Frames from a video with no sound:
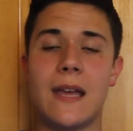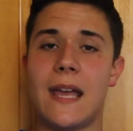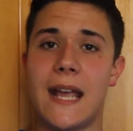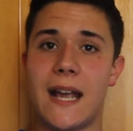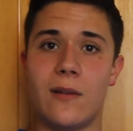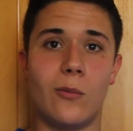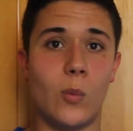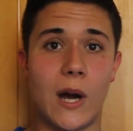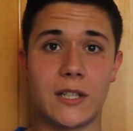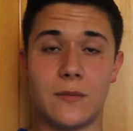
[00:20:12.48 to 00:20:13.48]
and
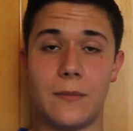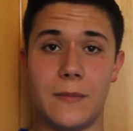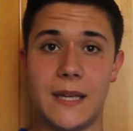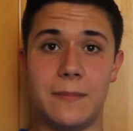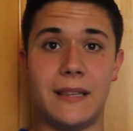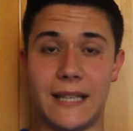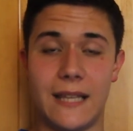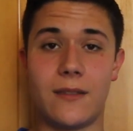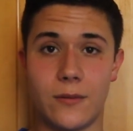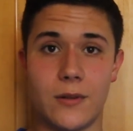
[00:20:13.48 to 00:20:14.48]
watch me play
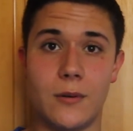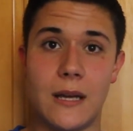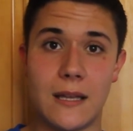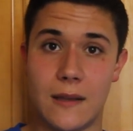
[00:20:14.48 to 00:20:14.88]
through